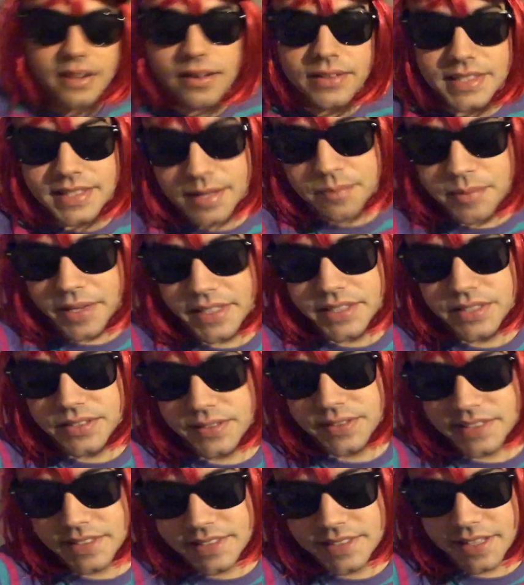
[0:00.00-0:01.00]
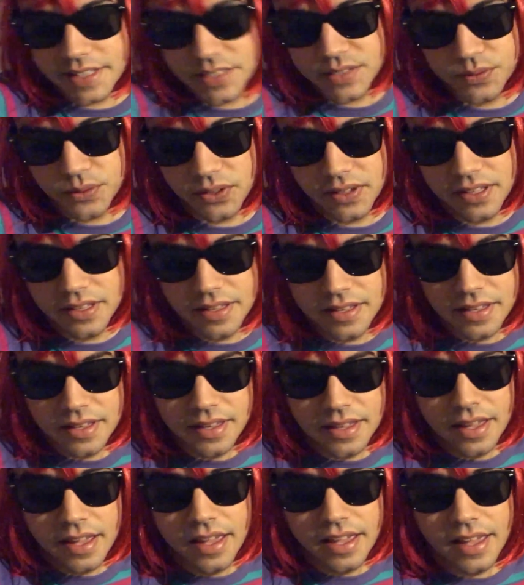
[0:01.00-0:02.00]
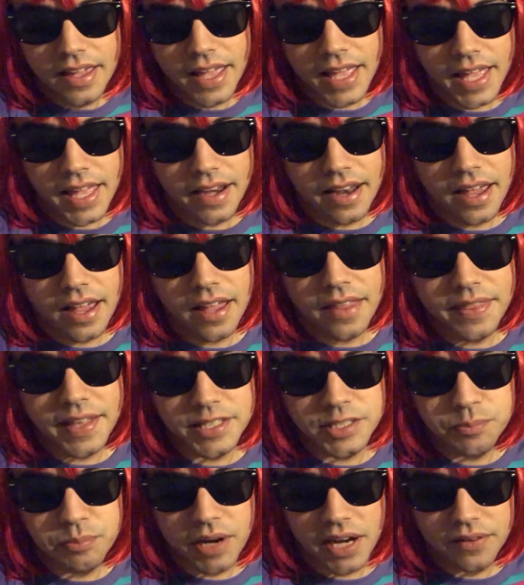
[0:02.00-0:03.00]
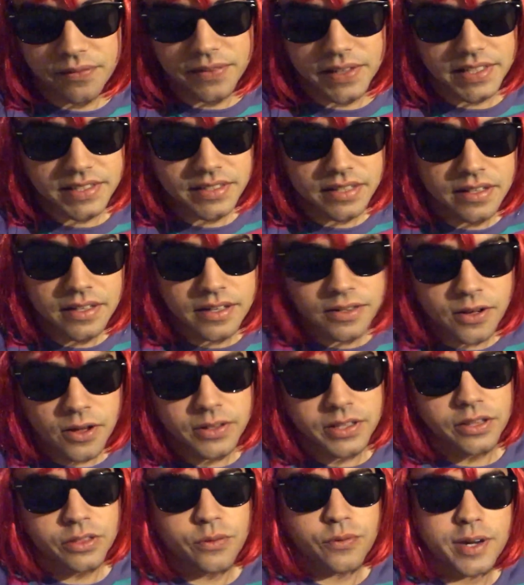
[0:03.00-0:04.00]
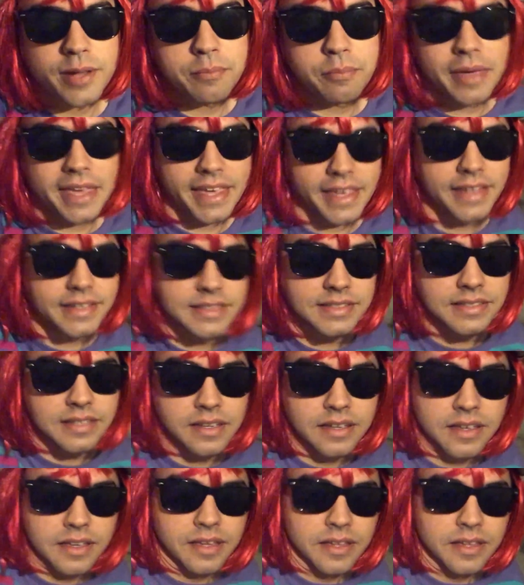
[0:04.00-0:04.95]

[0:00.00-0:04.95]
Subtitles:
else that makes you successful, and that's breakfast. I call it the 3 B's.